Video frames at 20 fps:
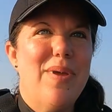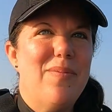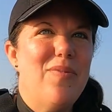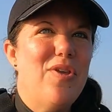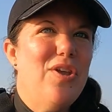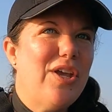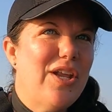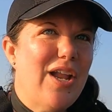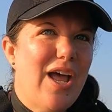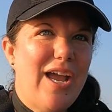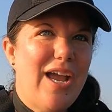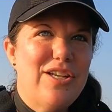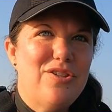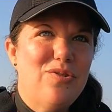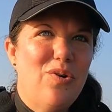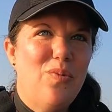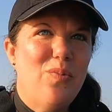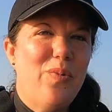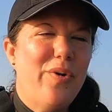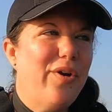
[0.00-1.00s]
Maybe you can hike
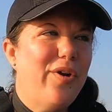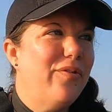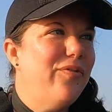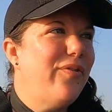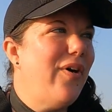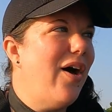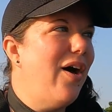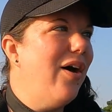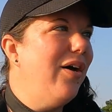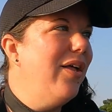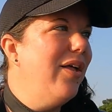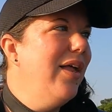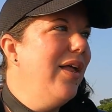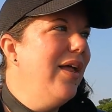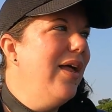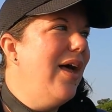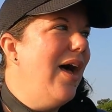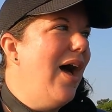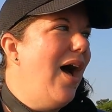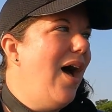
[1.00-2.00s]
to a waterfall.
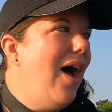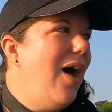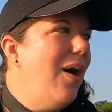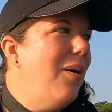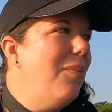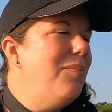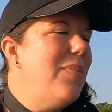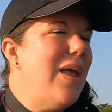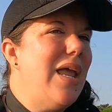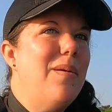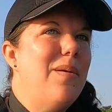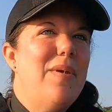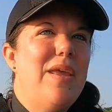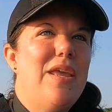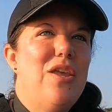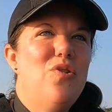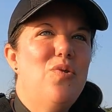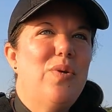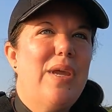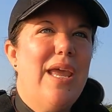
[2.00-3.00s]
Maybe
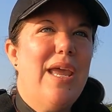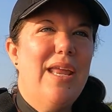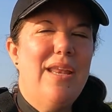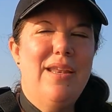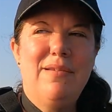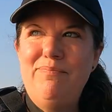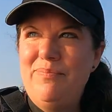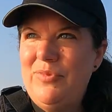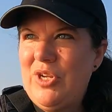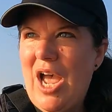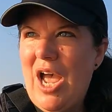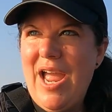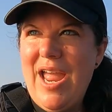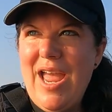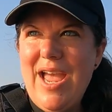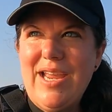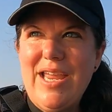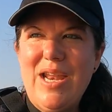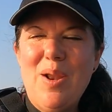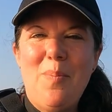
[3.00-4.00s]
you can
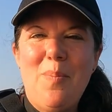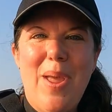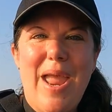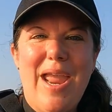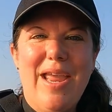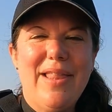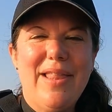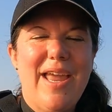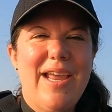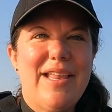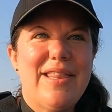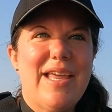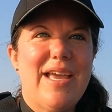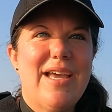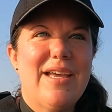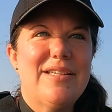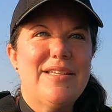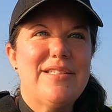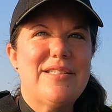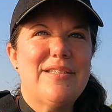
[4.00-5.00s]
kayak in a bay like
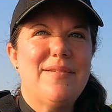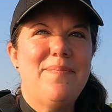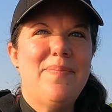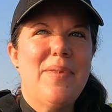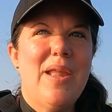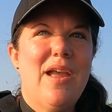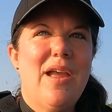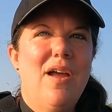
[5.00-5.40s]
this.